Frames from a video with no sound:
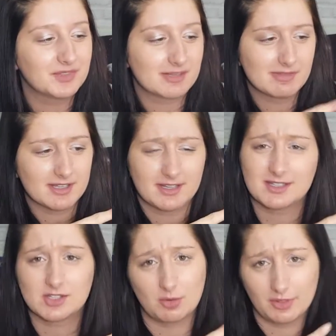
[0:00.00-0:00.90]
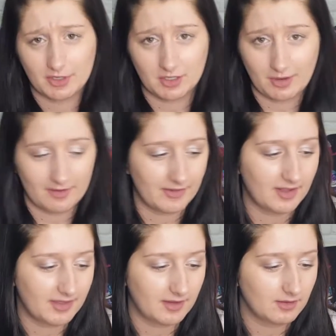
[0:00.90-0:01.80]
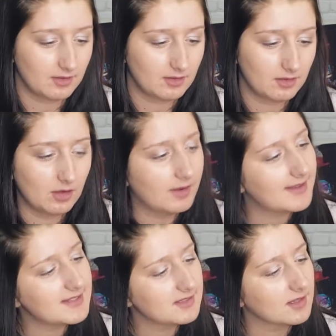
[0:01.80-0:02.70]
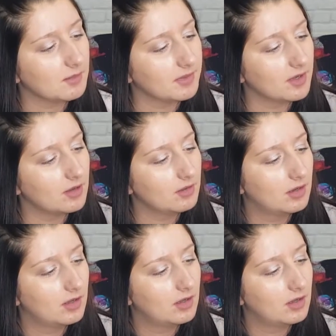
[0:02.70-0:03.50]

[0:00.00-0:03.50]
someone's like stolen the glue out of it, I think. Oh, unless it doesn't come with glue.